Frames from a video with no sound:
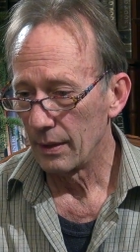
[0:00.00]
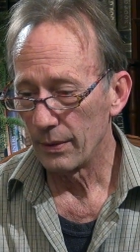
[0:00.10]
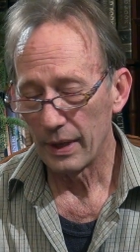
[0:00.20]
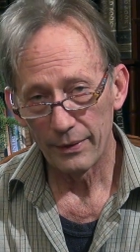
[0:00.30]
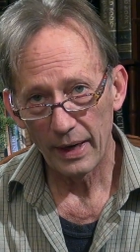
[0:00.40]

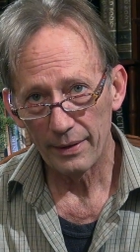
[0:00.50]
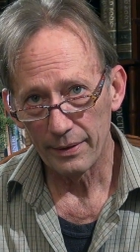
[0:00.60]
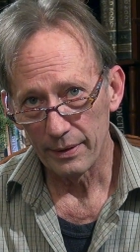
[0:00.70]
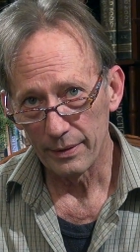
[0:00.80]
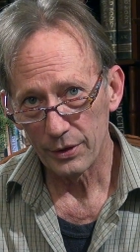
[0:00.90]
What I'd rather
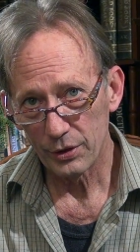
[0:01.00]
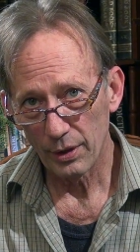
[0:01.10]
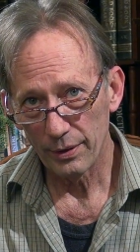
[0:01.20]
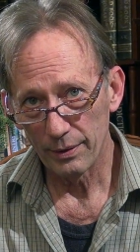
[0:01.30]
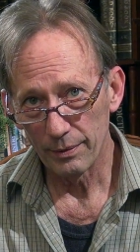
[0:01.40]
do is
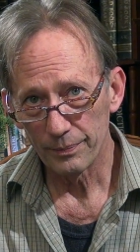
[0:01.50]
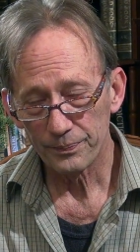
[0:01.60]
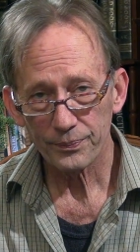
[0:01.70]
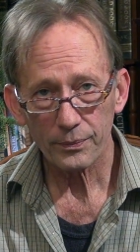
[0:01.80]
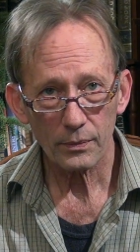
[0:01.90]
show you
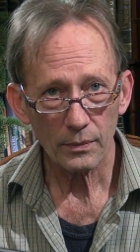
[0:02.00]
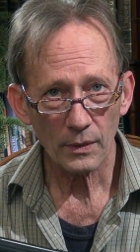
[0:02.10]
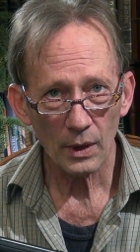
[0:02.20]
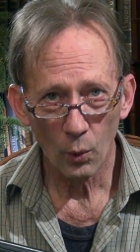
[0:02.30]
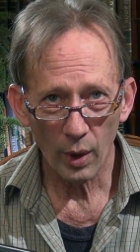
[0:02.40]

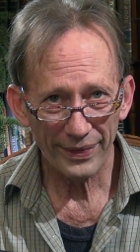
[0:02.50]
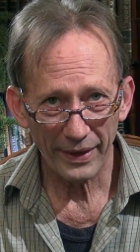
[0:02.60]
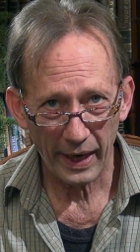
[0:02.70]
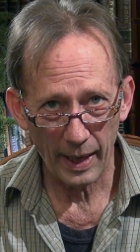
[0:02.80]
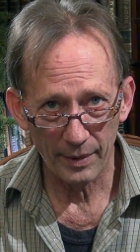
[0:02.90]
what the
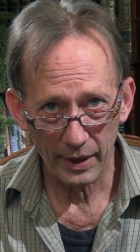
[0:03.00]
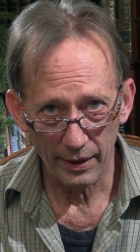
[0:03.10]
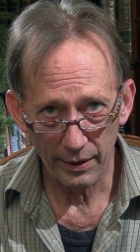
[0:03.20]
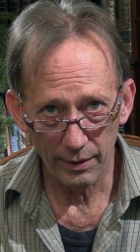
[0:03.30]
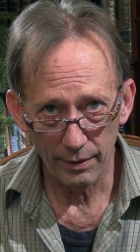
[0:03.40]
camera
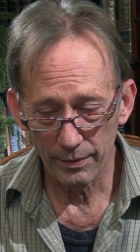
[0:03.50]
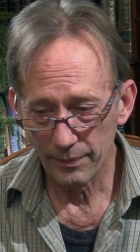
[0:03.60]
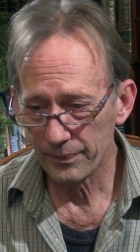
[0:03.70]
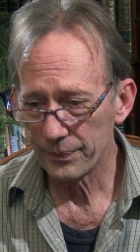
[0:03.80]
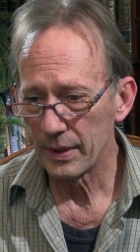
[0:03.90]
can do
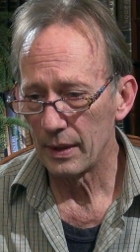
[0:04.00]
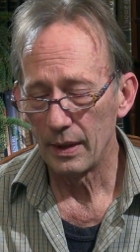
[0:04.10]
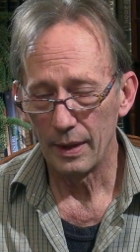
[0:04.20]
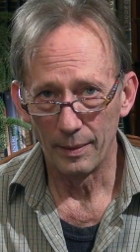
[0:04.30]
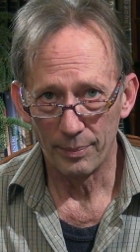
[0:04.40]

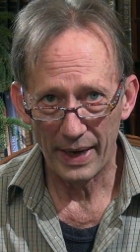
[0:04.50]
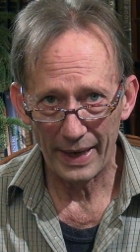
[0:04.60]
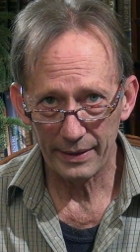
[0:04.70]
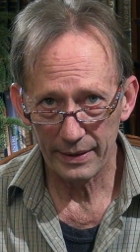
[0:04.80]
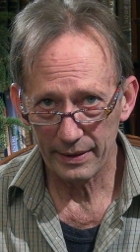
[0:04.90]
in
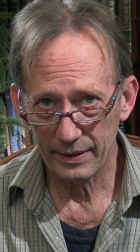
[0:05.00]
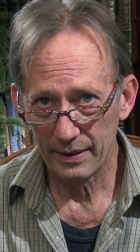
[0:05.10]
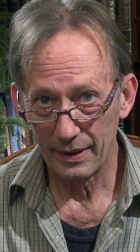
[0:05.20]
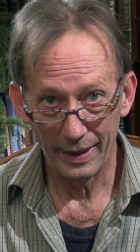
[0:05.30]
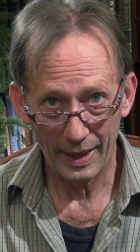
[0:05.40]
practice,
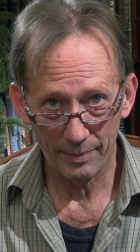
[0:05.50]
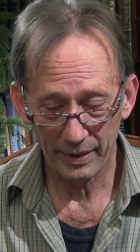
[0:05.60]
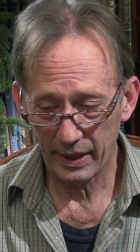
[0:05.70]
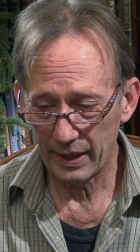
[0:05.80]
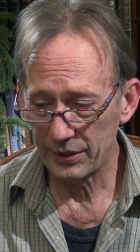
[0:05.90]
in
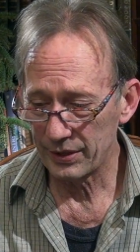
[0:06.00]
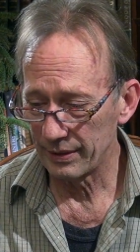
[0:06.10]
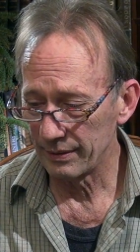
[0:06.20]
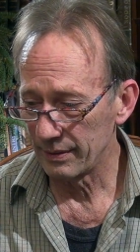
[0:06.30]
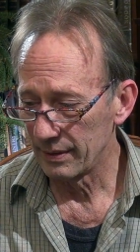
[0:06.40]

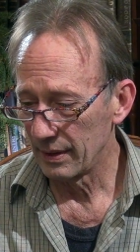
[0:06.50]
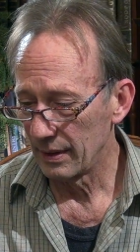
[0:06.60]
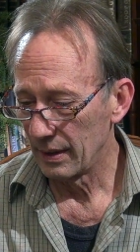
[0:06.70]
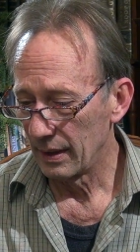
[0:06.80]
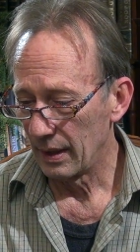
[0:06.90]
application,
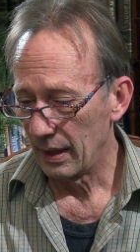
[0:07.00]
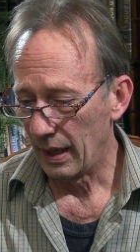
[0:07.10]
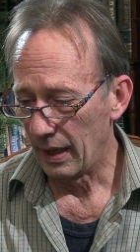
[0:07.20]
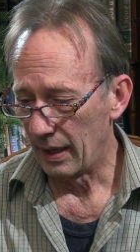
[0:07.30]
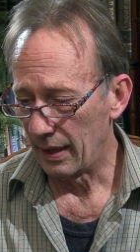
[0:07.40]

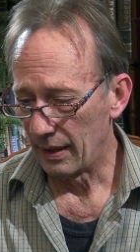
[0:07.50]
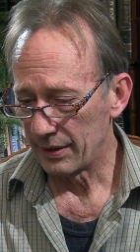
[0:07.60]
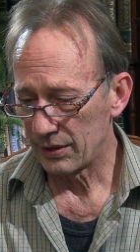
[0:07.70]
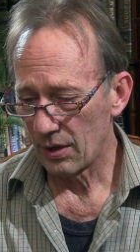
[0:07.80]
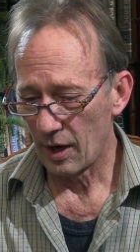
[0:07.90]
and
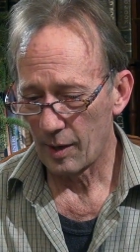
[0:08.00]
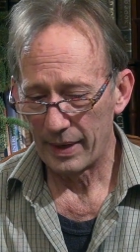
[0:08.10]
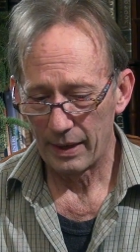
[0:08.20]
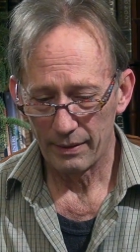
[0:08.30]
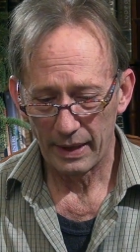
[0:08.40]
let's talk
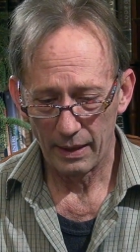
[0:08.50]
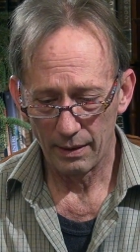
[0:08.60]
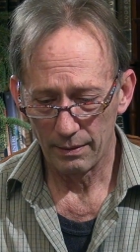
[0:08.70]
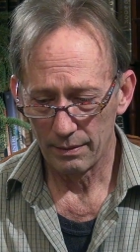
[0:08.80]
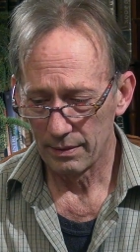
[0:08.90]
about
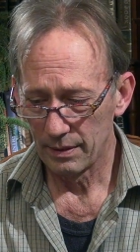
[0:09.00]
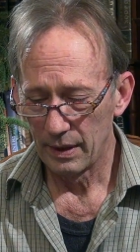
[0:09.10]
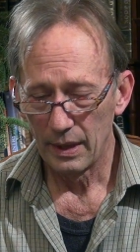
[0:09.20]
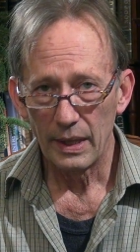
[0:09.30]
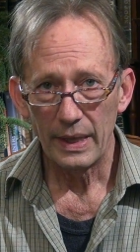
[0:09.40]
how
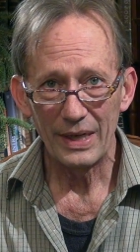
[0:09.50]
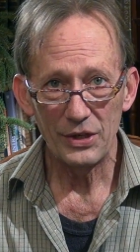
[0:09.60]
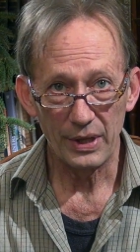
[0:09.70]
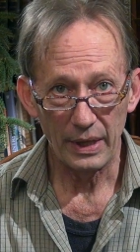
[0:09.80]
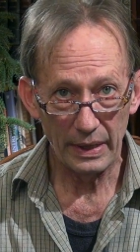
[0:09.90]

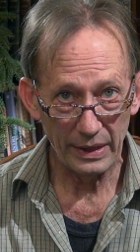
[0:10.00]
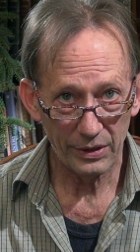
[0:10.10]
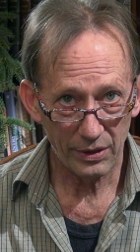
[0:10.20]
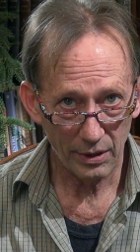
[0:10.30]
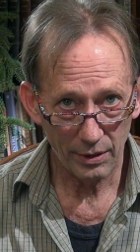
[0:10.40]
easy it
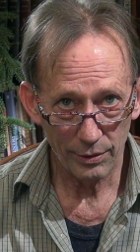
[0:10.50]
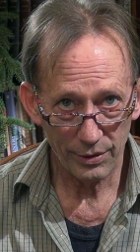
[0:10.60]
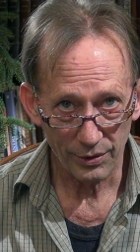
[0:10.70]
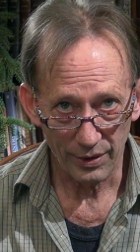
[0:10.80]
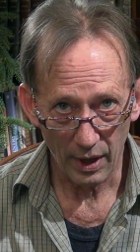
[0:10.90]
is to use or